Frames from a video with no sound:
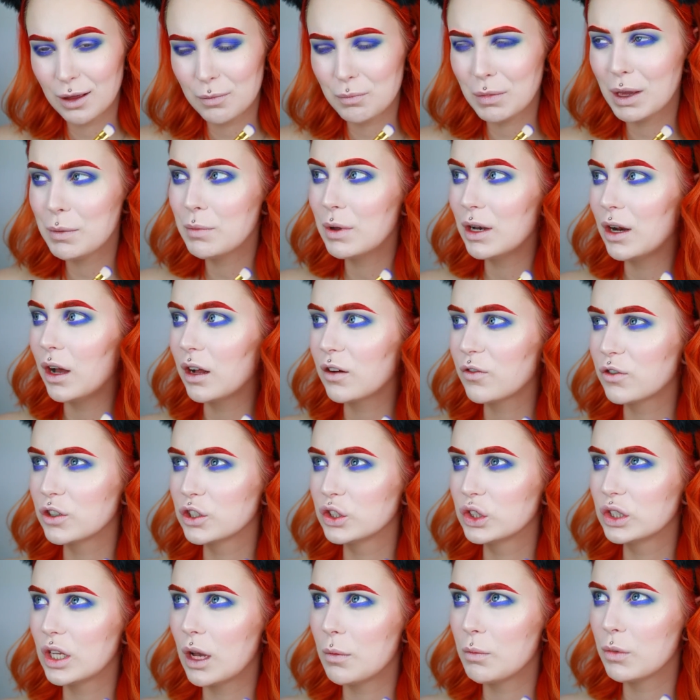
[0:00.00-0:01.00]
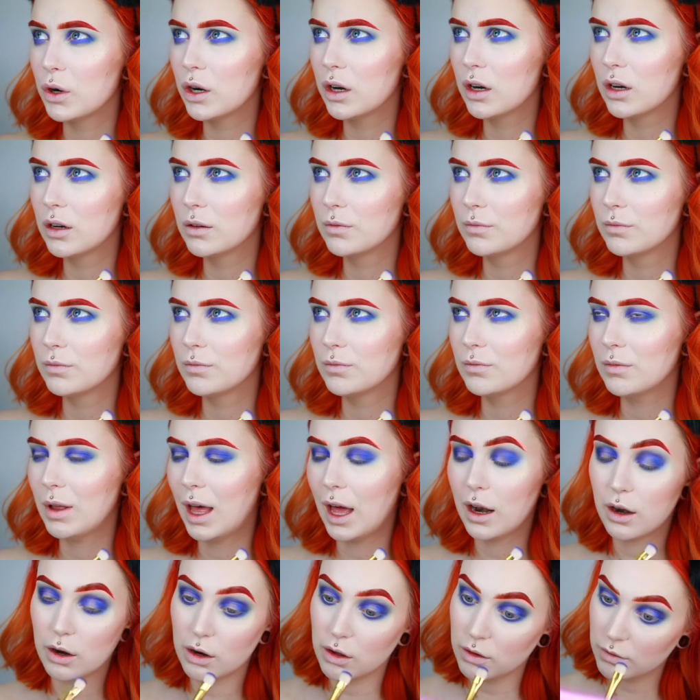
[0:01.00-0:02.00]
Maybe not for summer.
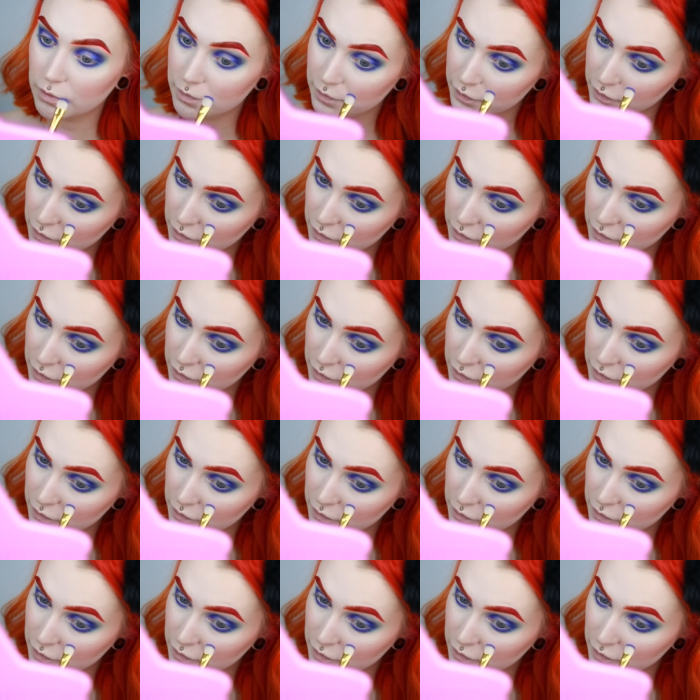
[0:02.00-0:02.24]
I don't know.